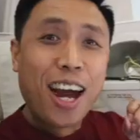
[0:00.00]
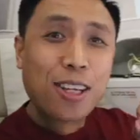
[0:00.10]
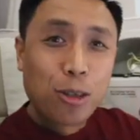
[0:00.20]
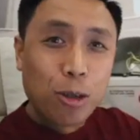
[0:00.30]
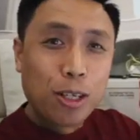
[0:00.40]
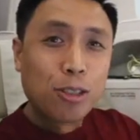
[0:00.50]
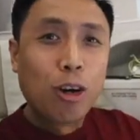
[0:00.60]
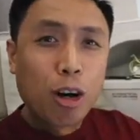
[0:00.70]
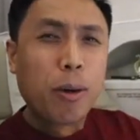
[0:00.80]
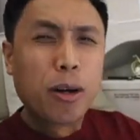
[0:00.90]
Guys, so let's
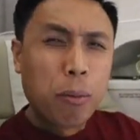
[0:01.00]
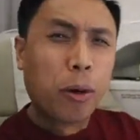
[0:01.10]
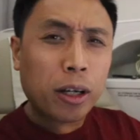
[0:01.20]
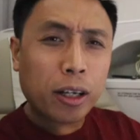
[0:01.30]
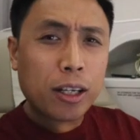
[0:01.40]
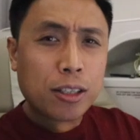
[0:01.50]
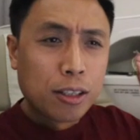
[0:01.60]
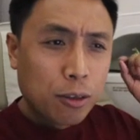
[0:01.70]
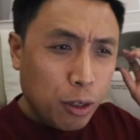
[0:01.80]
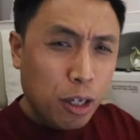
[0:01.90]
talk about the markets.
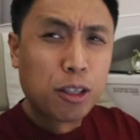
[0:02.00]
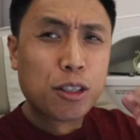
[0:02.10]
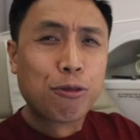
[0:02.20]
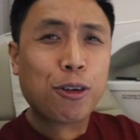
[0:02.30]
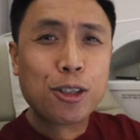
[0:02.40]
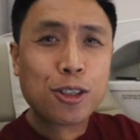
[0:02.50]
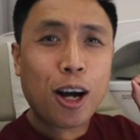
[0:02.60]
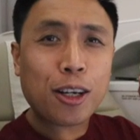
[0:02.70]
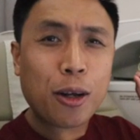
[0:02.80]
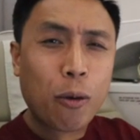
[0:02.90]
Here's the first
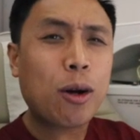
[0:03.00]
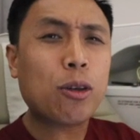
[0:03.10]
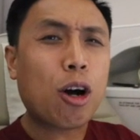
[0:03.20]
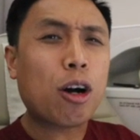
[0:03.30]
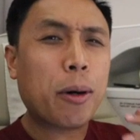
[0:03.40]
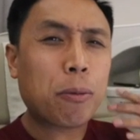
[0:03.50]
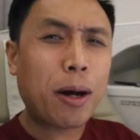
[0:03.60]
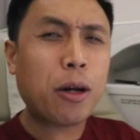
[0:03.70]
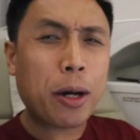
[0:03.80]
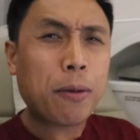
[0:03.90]
stock that I want to talk about.
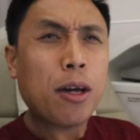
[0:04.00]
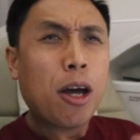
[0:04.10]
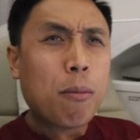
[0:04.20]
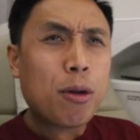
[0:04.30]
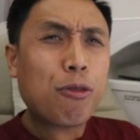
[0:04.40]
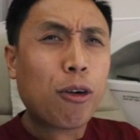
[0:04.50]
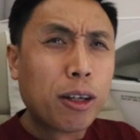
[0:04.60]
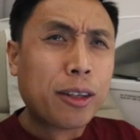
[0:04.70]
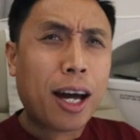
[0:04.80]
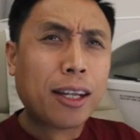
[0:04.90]
By the way,
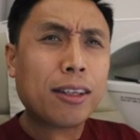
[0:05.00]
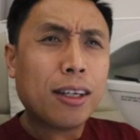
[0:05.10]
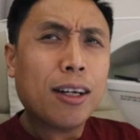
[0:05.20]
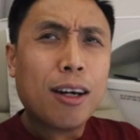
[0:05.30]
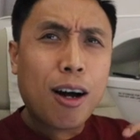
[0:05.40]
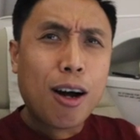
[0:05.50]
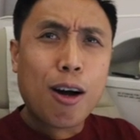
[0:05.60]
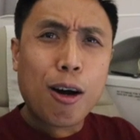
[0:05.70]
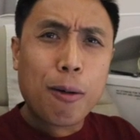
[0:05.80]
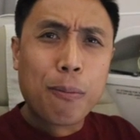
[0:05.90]
before that,
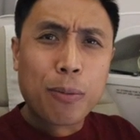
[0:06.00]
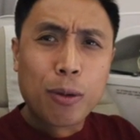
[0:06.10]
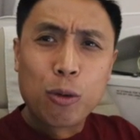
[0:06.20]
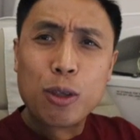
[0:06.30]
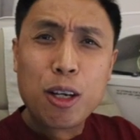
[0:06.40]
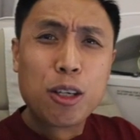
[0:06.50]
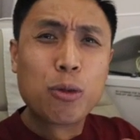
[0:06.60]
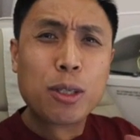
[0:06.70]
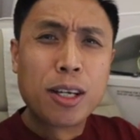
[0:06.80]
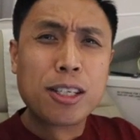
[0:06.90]
um,
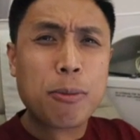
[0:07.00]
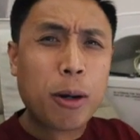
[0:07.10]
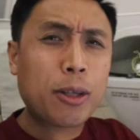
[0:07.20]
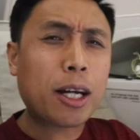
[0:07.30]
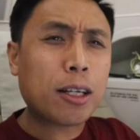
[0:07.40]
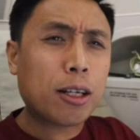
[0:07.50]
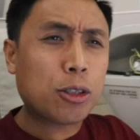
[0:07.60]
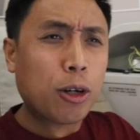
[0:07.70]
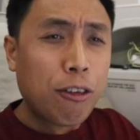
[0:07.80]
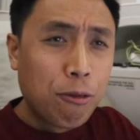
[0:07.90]
here's what's nice about technical
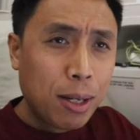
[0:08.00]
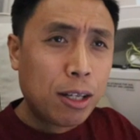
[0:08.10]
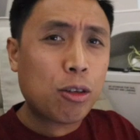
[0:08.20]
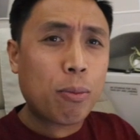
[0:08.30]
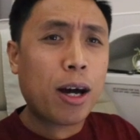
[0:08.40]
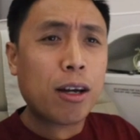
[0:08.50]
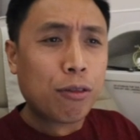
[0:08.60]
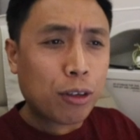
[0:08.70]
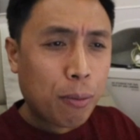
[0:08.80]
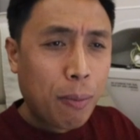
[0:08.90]
stock. I've been in Dubai
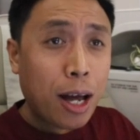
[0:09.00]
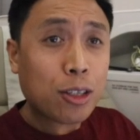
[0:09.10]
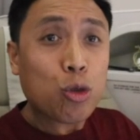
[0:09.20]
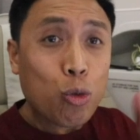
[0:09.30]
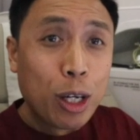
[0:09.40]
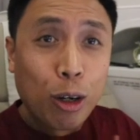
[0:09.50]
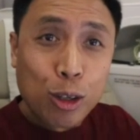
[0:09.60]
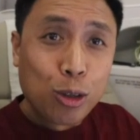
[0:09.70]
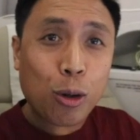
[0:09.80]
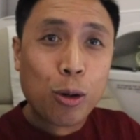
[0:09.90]
for the past week or
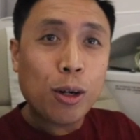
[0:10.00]
so,